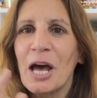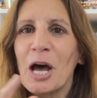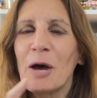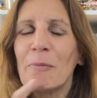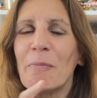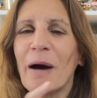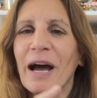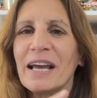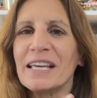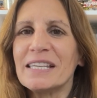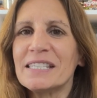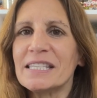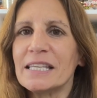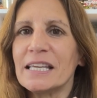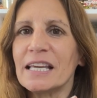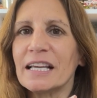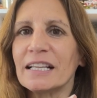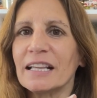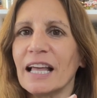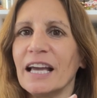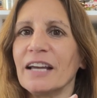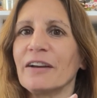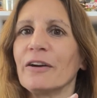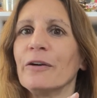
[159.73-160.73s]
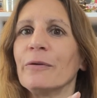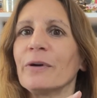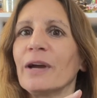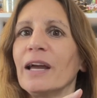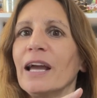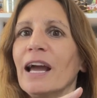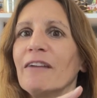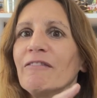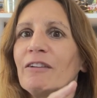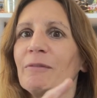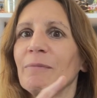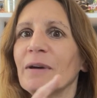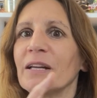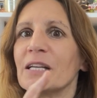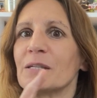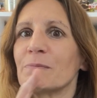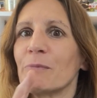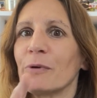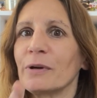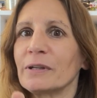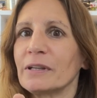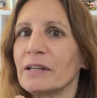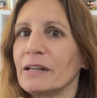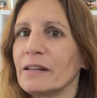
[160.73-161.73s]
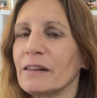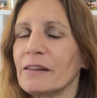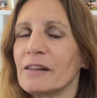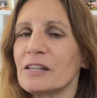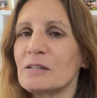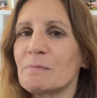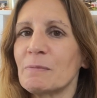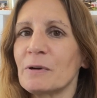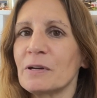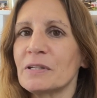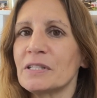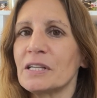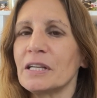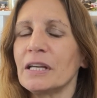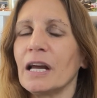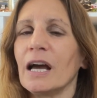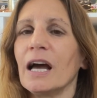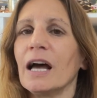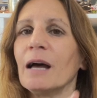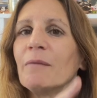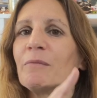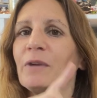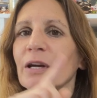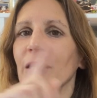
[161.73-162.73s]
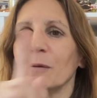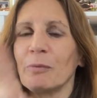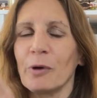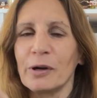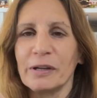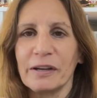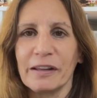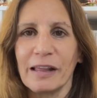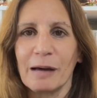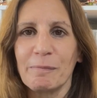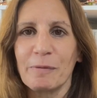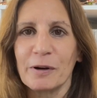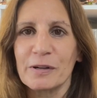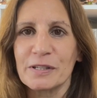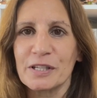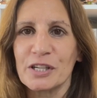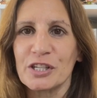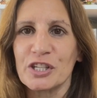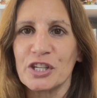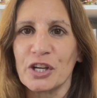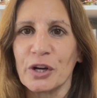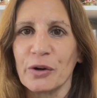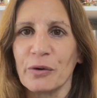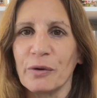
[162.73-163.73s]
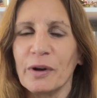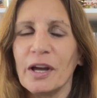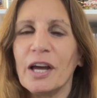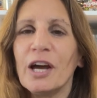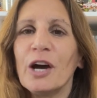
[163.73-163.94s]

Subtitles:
by seeing like, okay, everybody's pointing to this person, I'm going to point to that person too,